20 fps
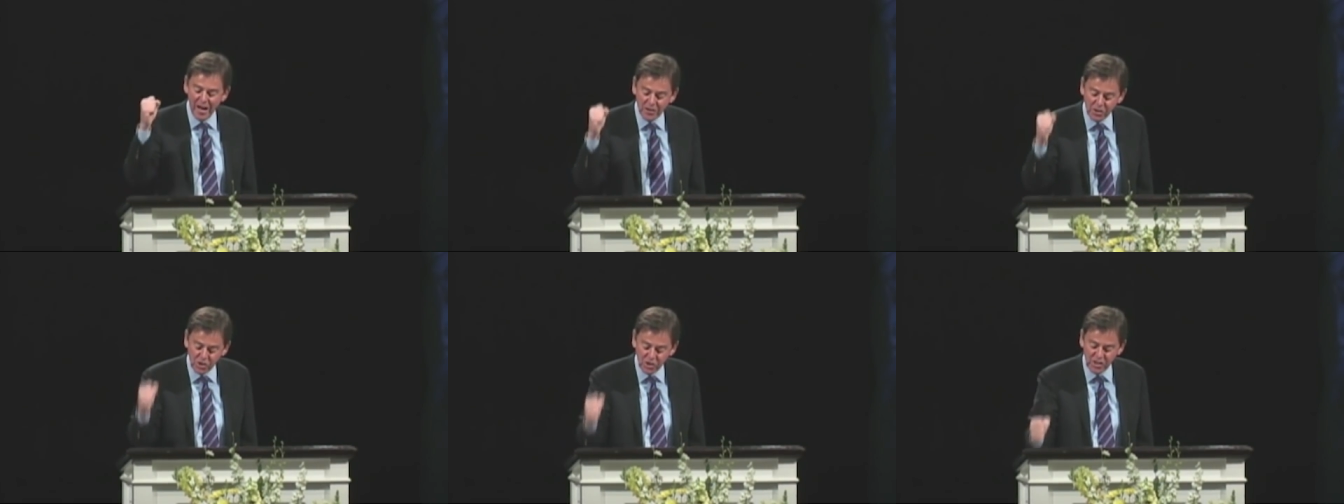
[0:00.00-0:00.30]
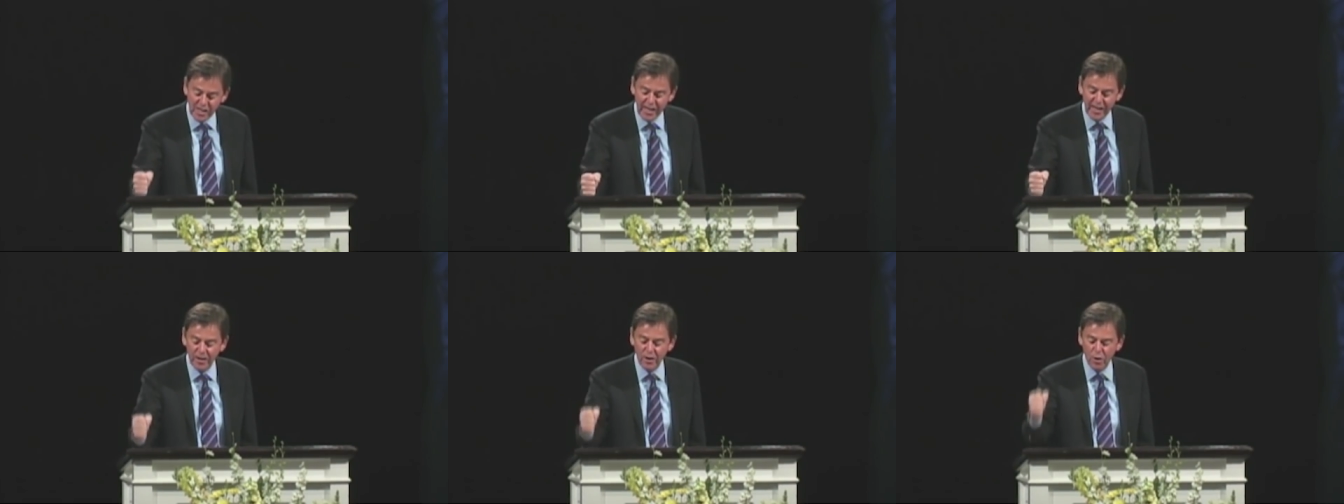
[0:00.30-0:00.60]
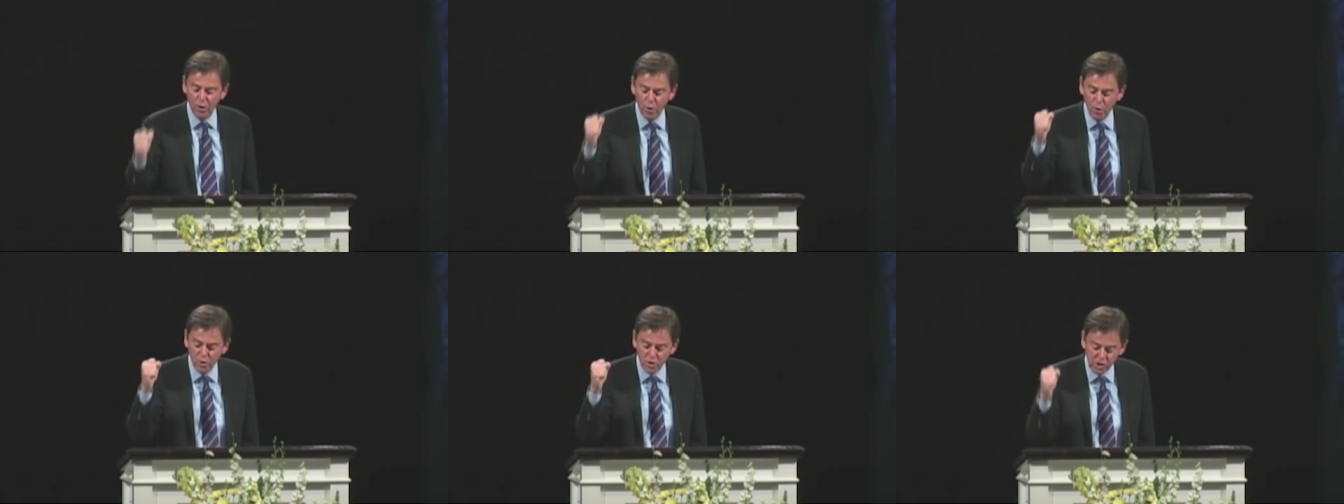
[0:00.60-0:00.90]
a
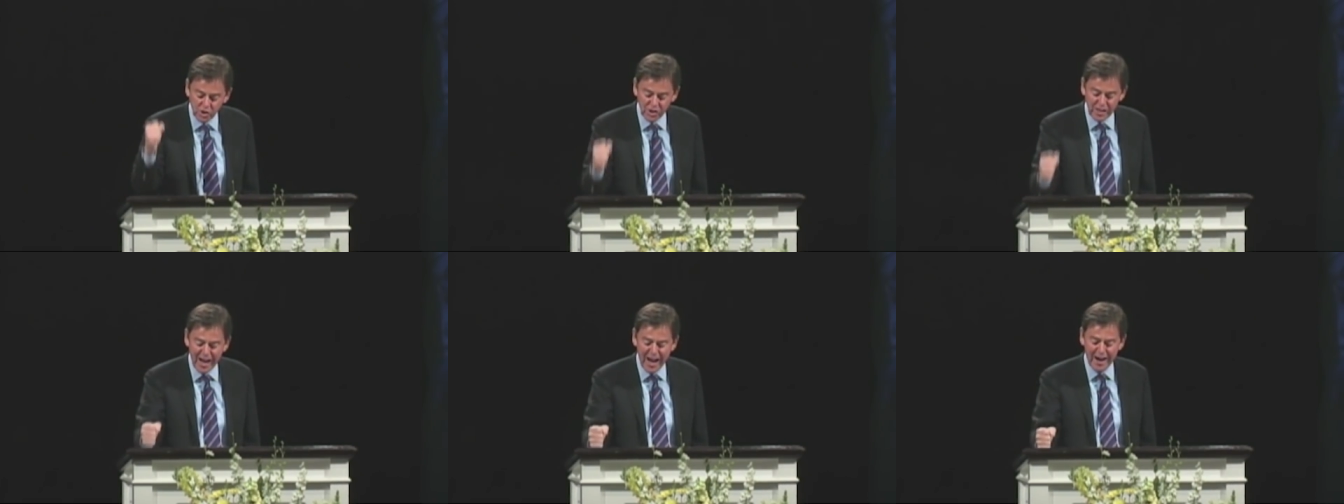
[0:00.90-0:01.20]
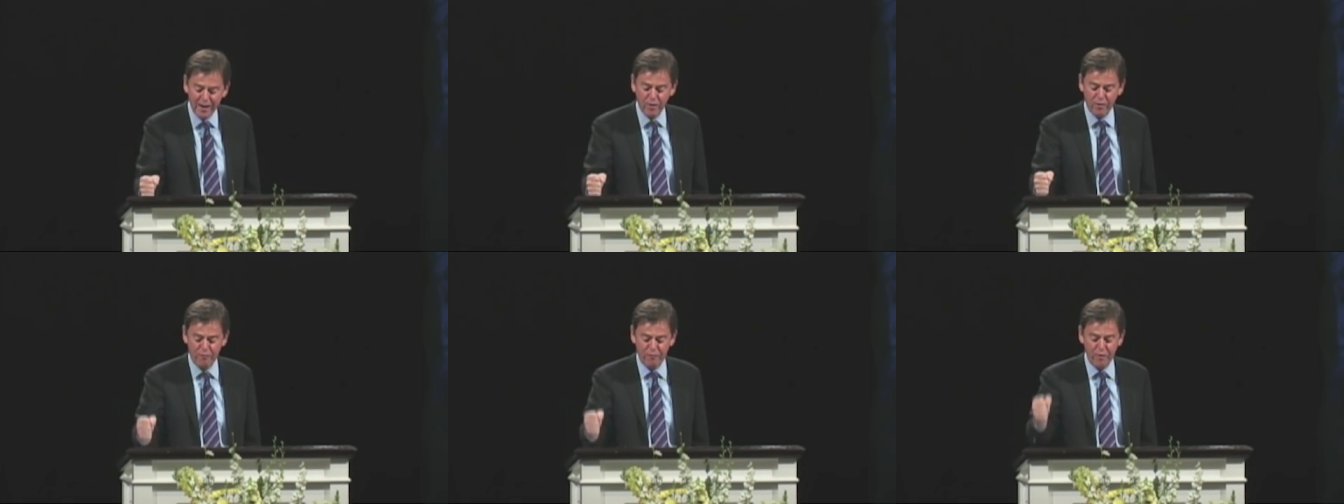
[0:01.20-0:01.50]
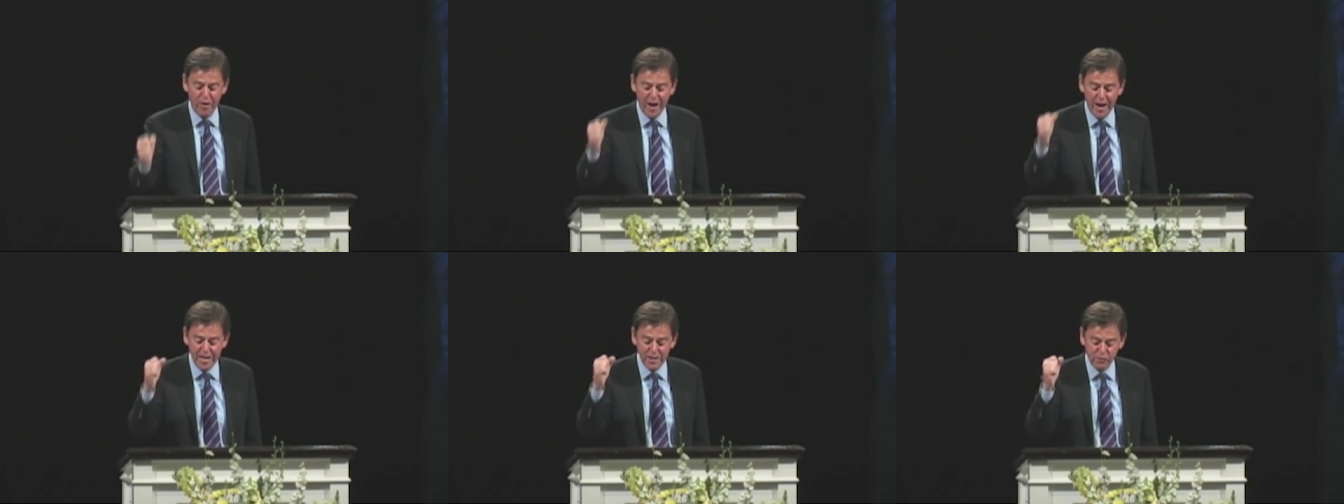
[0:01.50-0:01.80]
single
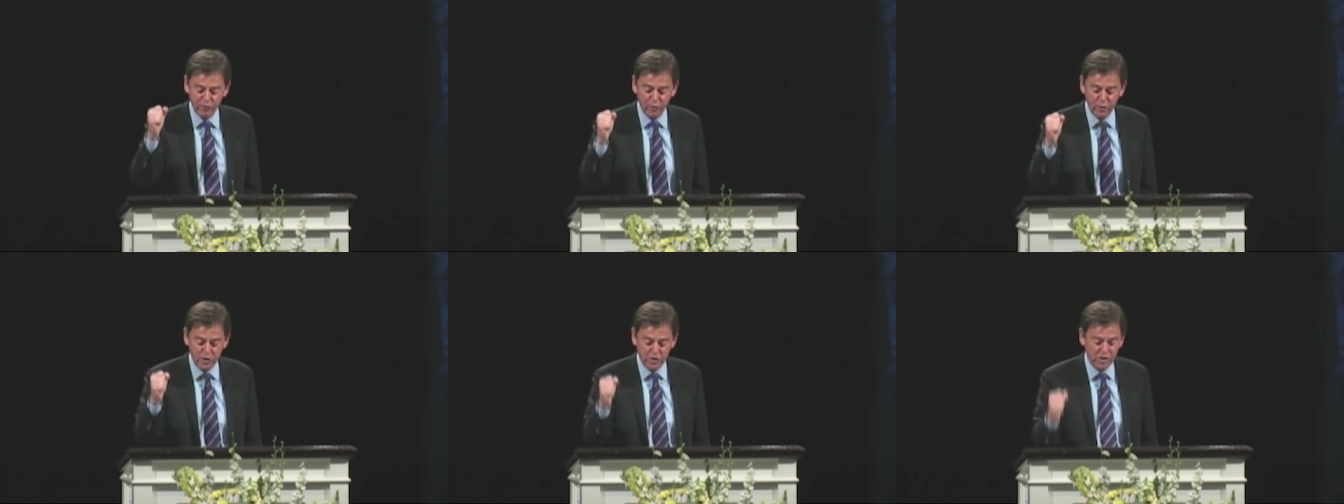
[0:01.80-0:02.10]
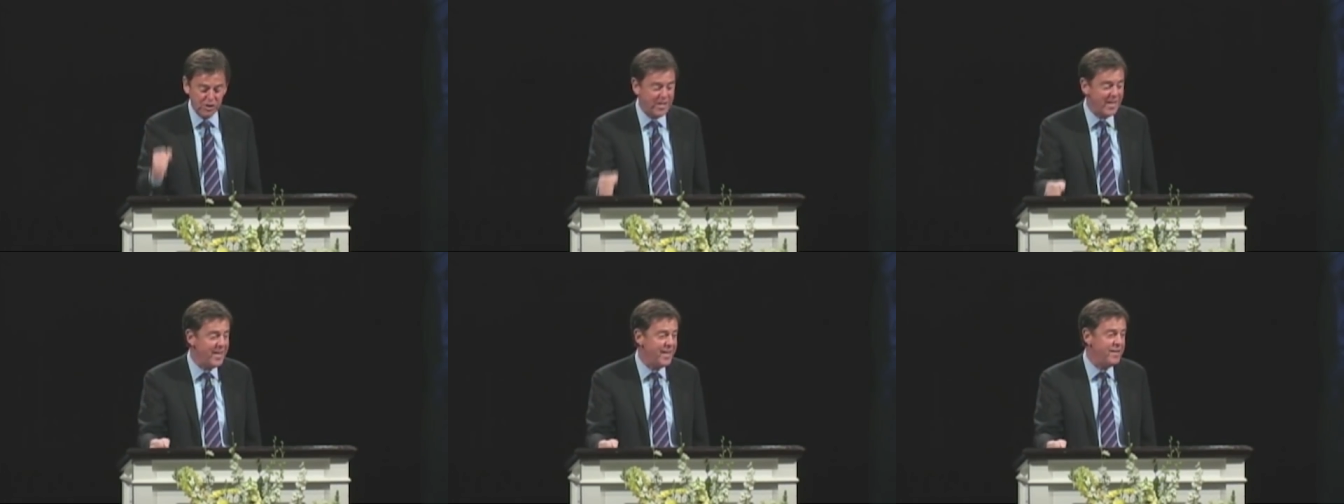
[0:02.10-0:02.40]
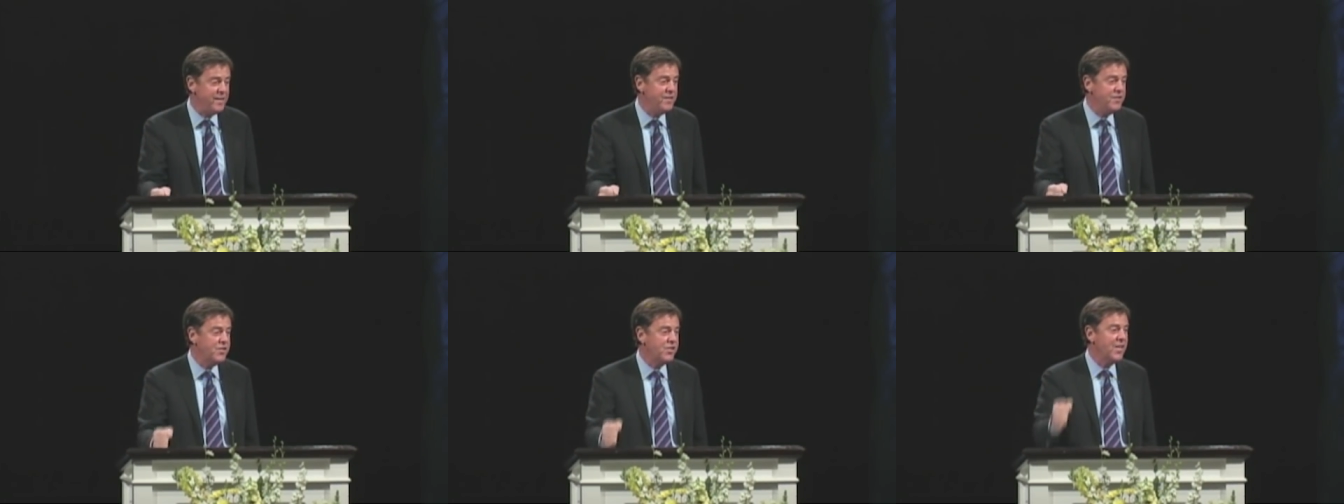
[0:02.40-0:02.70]
sacrifice for
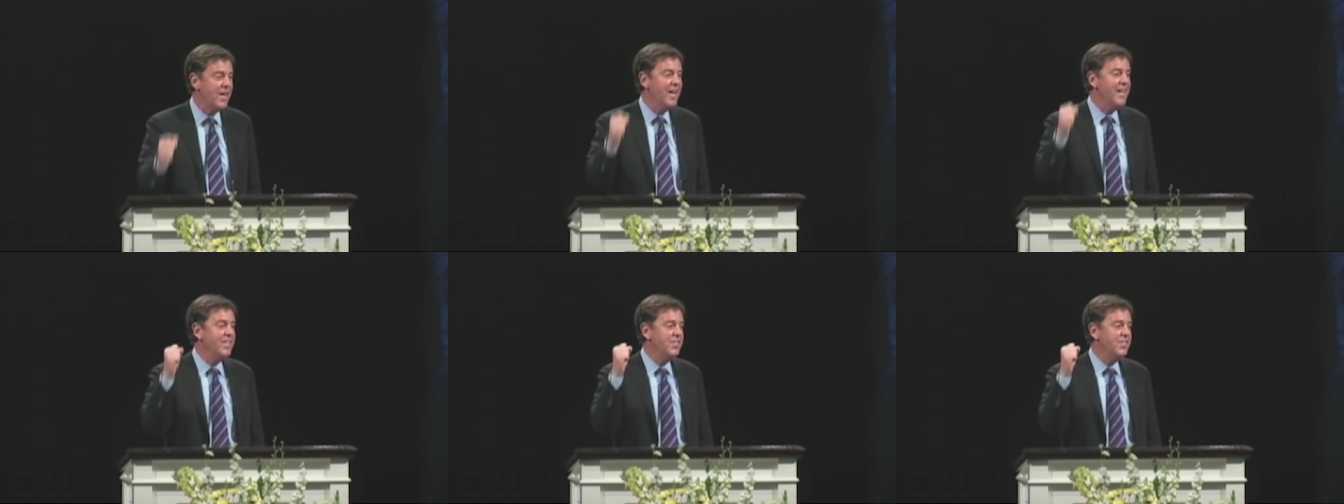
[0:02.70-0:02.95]
sins,